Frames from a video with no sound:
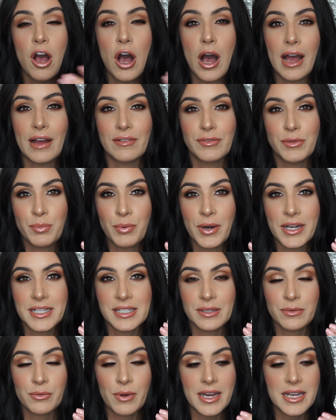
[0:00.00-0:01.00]
I have the
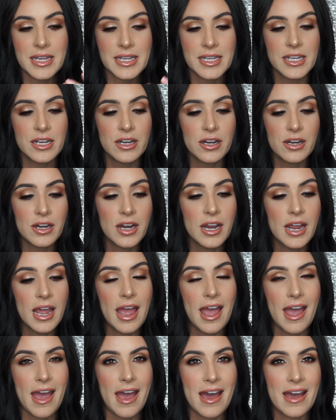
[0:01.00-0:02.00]
pricing right here,
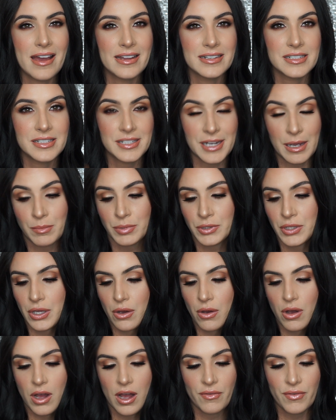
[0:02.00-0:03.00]
and down
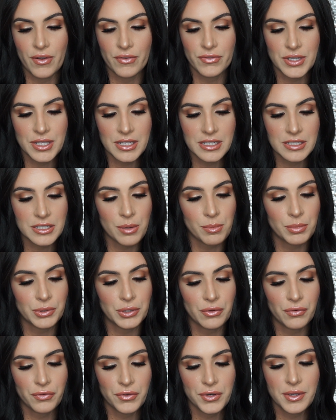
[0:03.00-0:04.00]
below, I'll have everything down
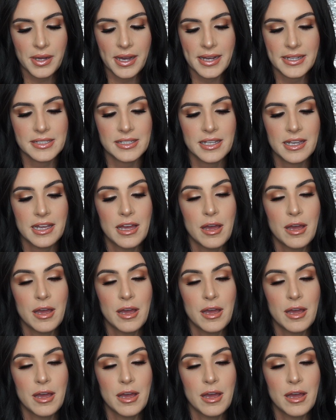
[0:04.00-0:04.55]
below for you guys.